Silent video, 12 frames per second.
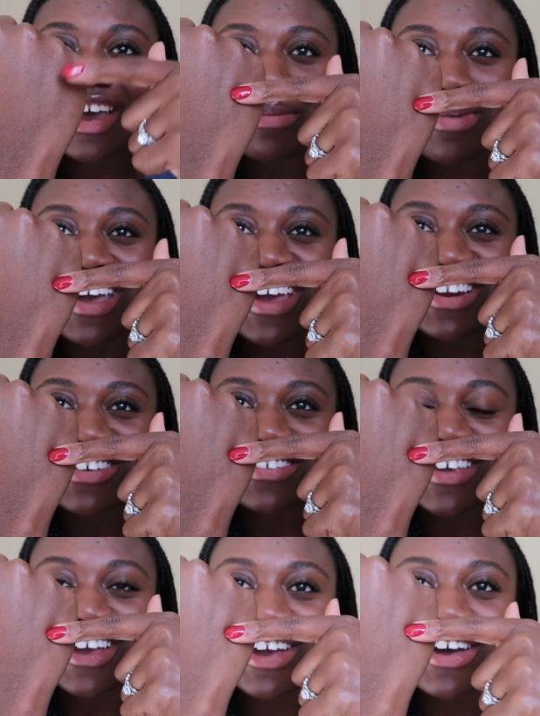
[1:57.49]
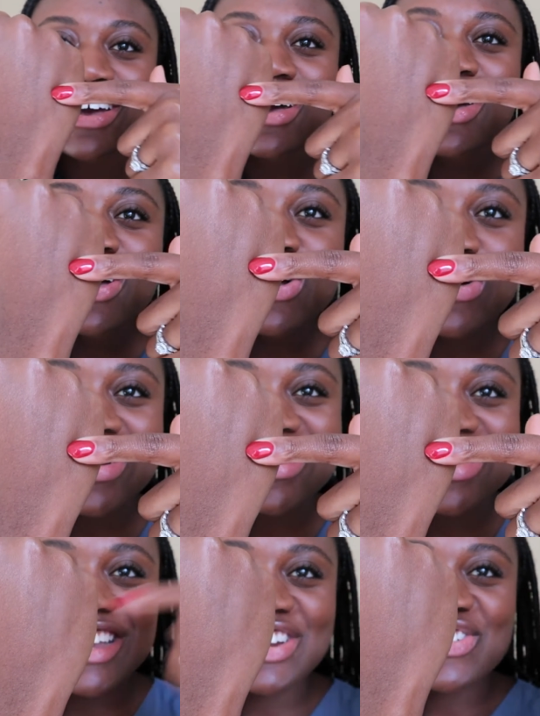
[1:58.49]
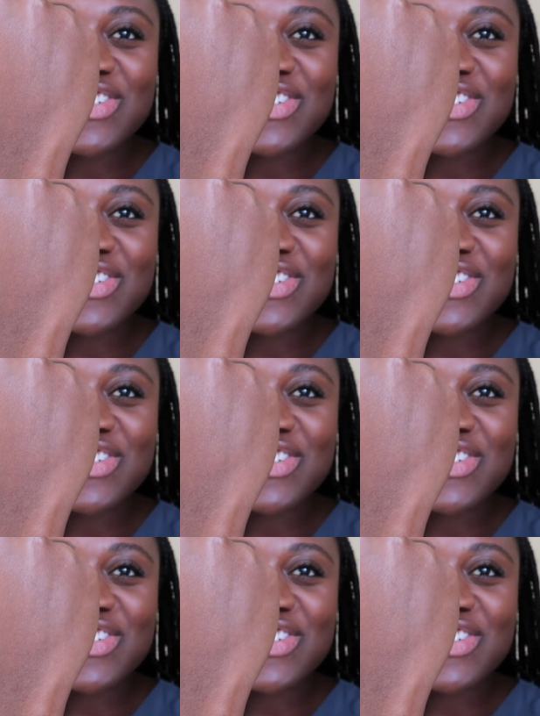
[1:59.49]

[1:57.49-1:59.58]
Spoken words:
and my hand is like crusty and